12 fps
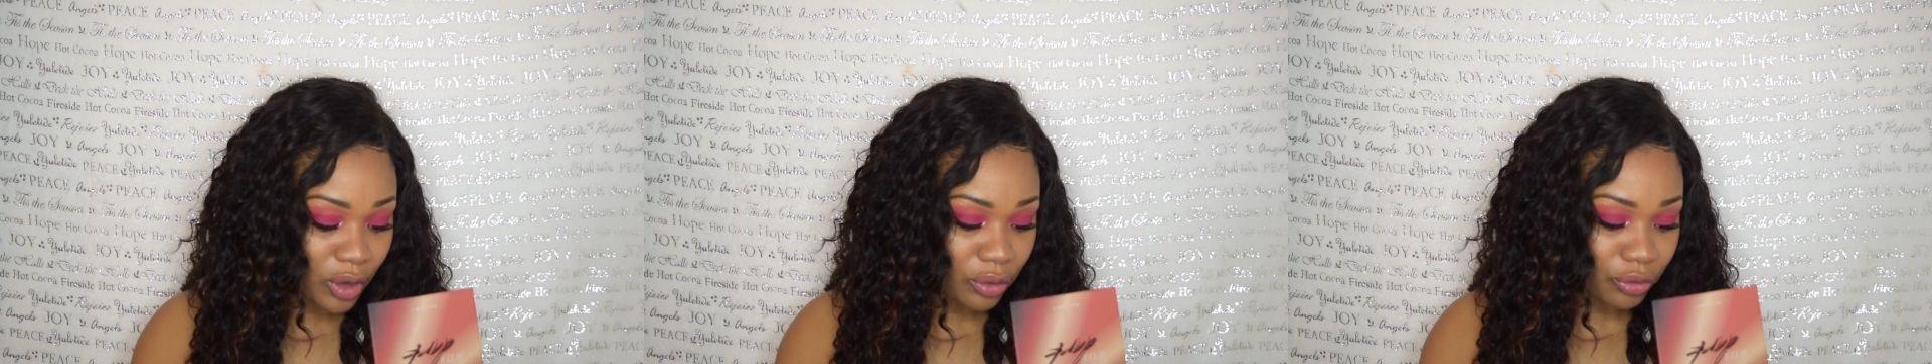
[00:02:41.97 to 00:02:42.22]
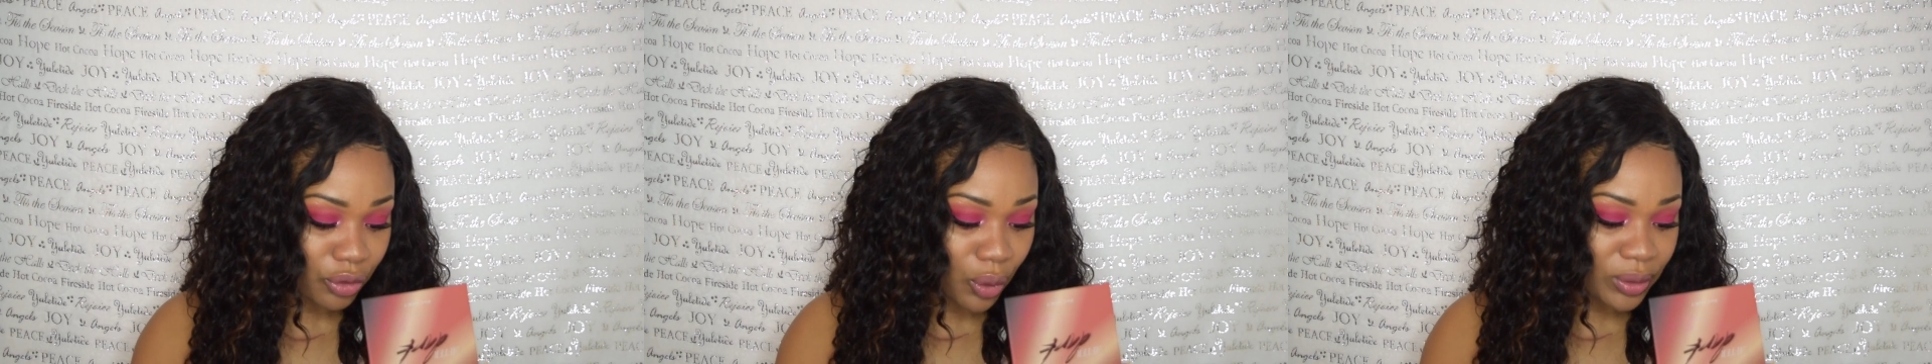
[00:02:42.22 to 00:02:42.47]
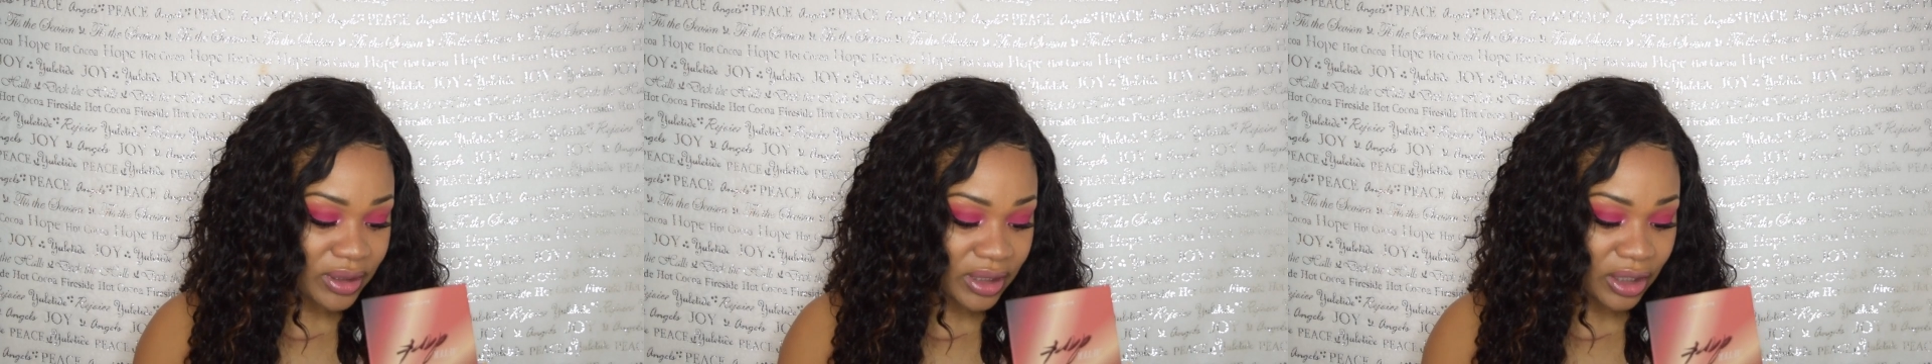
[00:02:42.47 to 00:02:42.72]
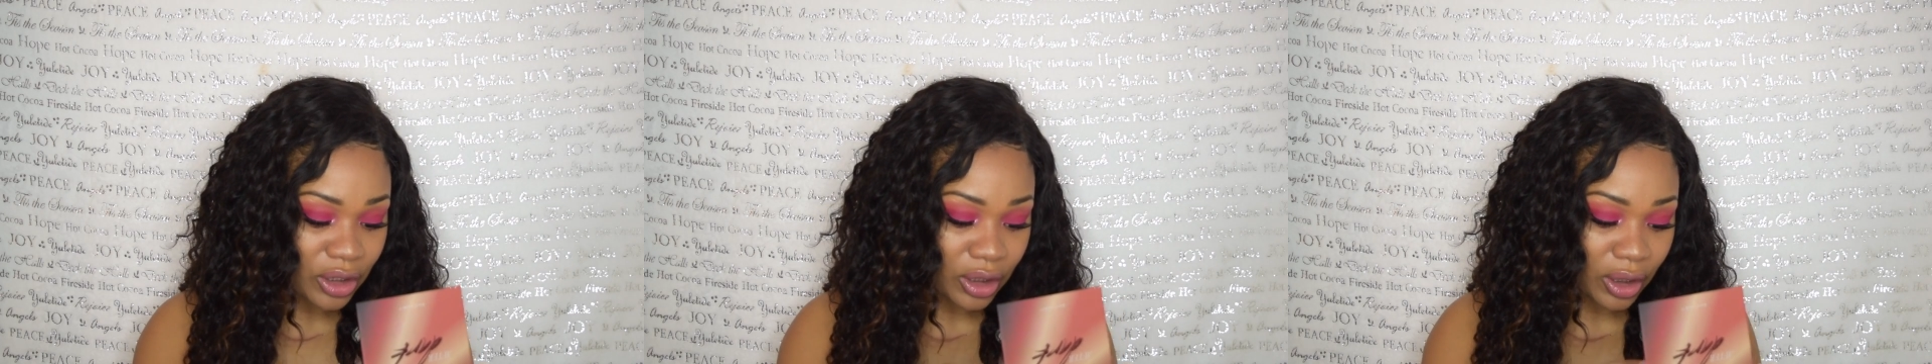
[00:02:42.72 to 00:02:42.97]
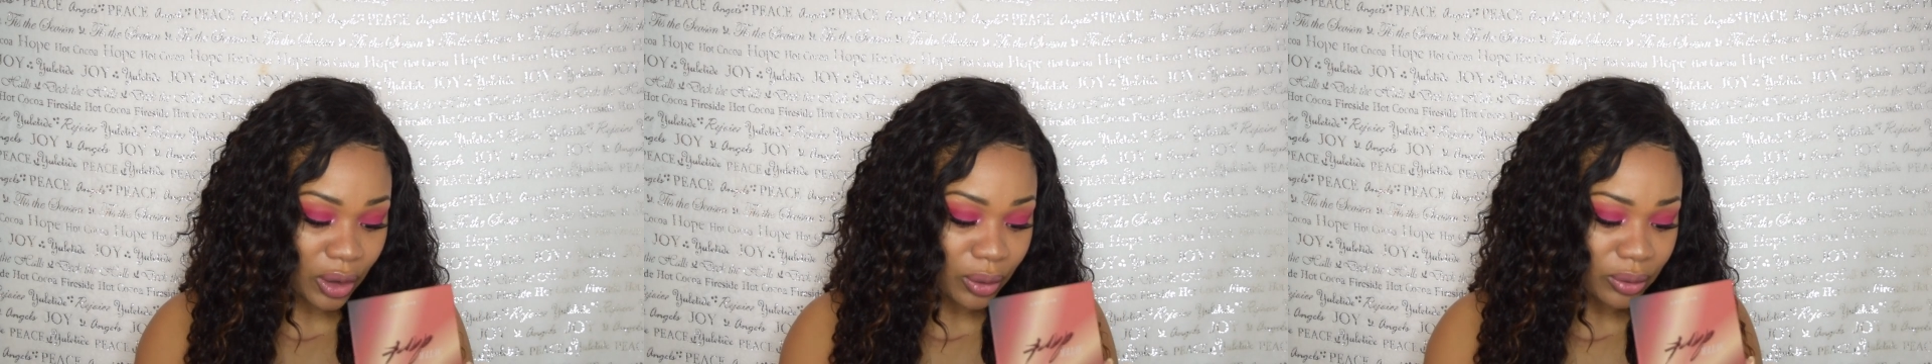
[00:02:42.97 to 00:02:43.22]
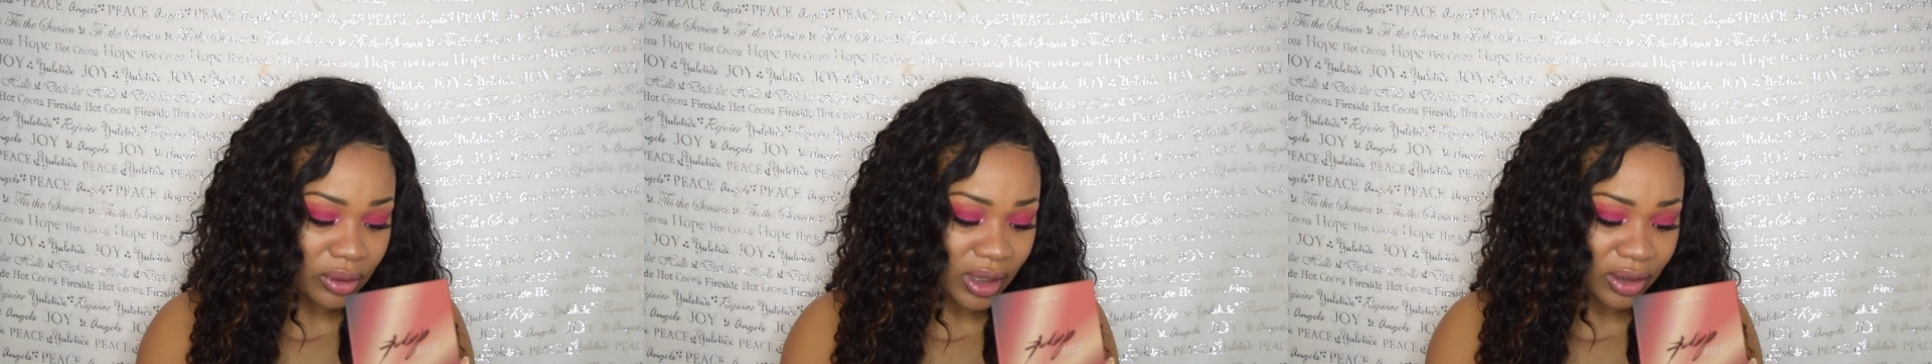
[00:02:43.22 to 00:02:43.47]
Rosy
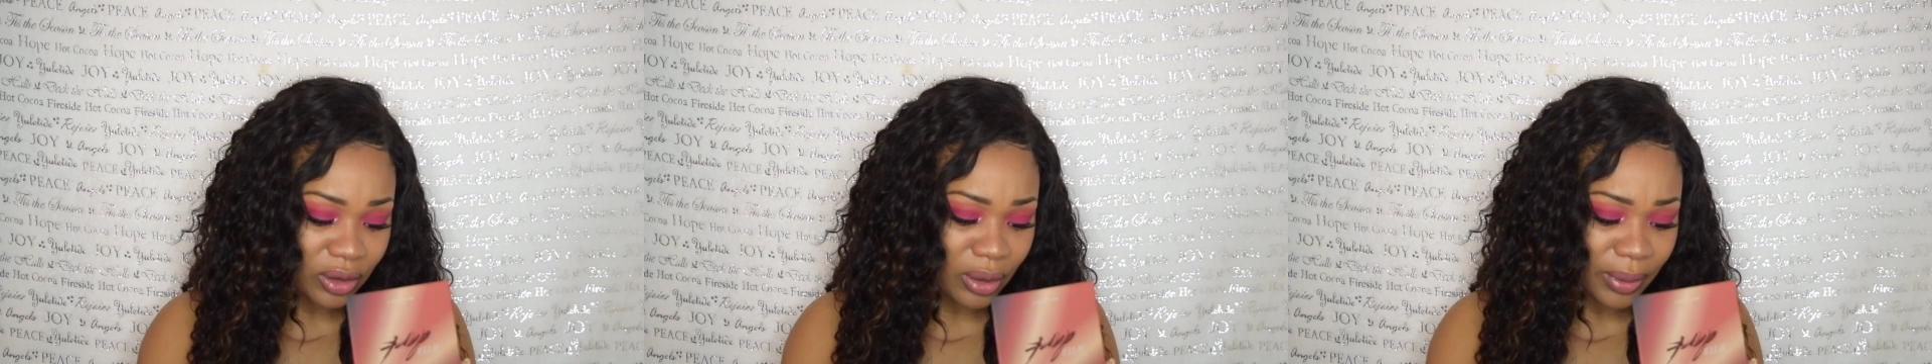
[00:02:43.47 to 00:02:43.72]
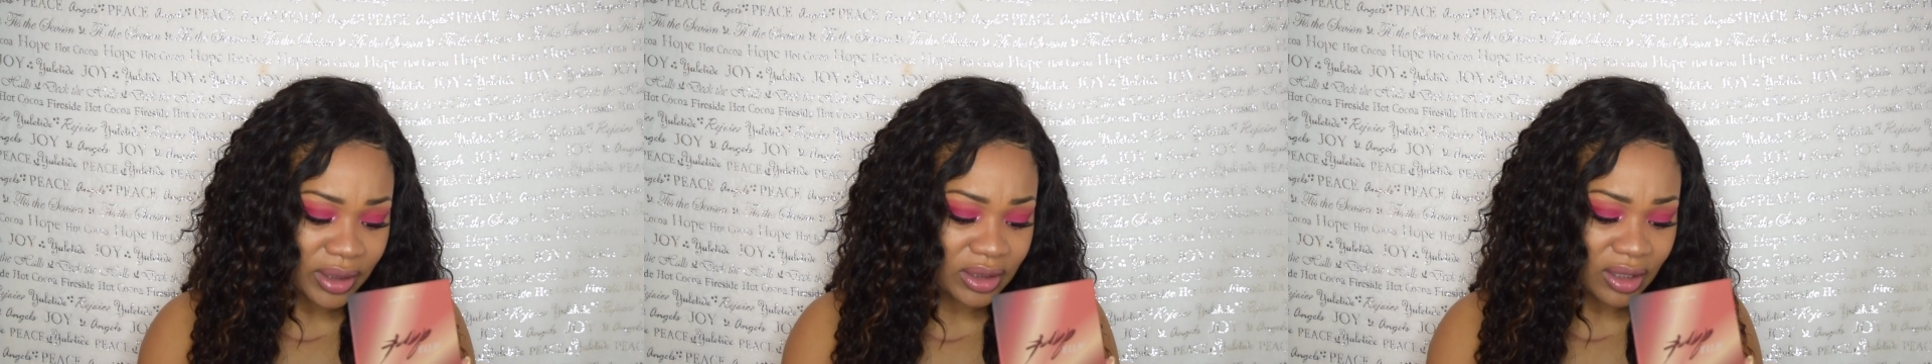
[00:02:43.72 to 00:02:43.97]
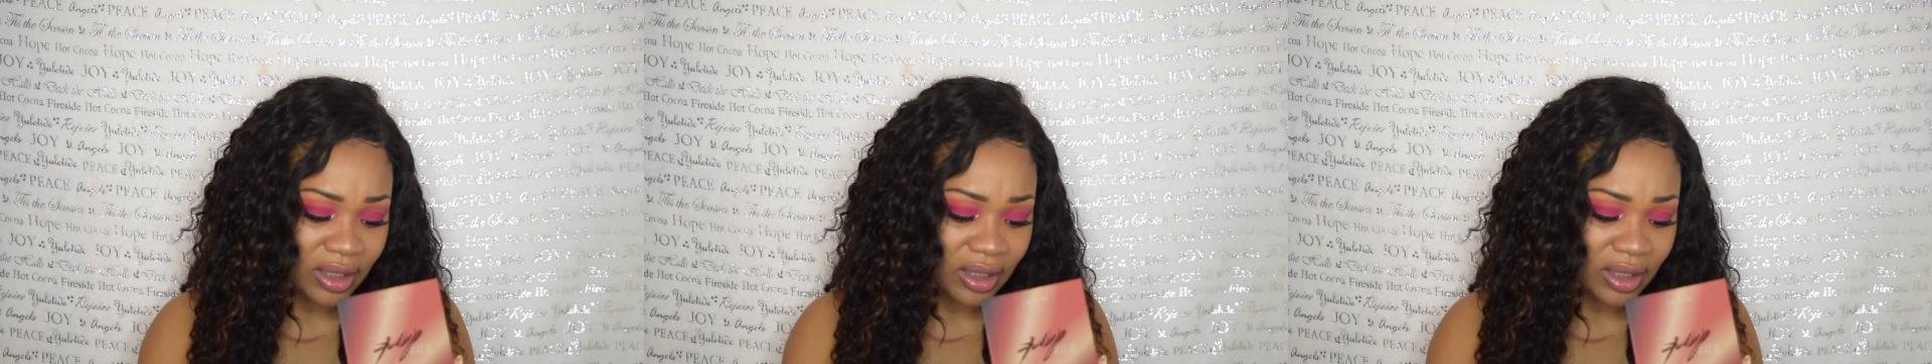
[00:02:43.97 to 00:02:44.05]
Glow. I don't know why it's